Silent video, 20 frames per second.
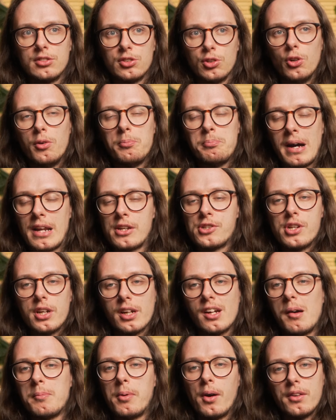so
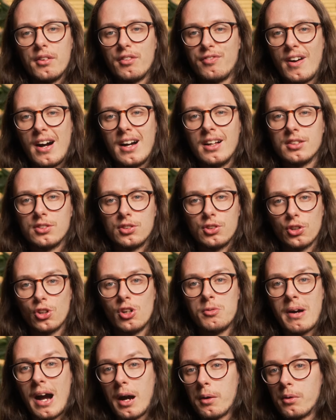magic about the files that come out